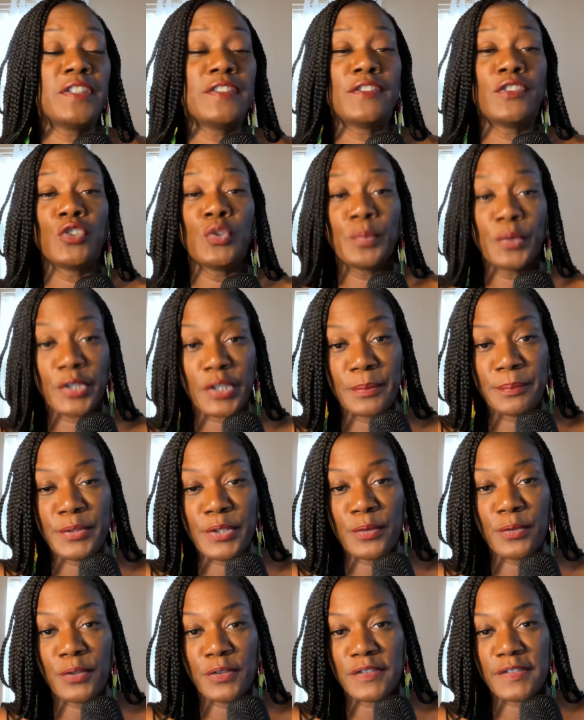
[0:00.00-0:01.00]

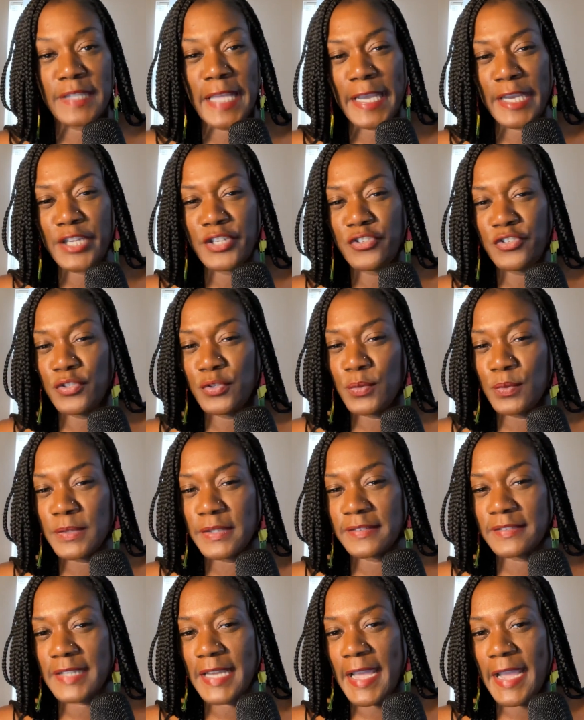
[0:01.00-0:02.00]
supercomputers that can do
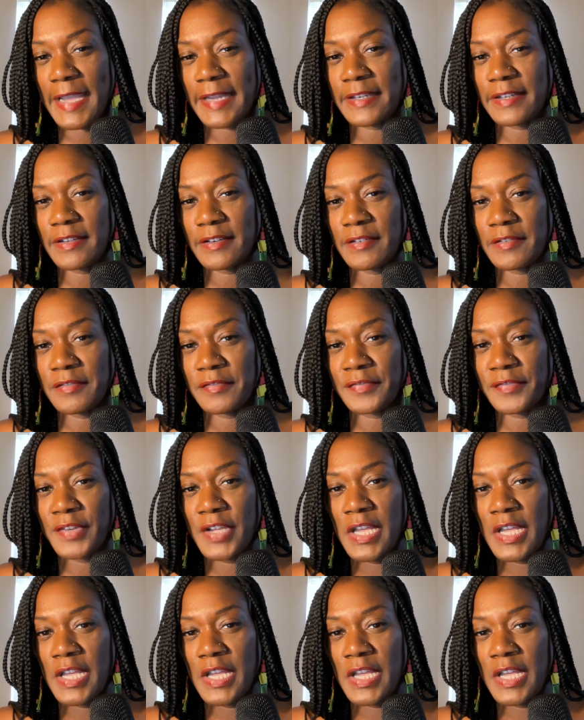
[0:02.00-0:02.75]
this kind of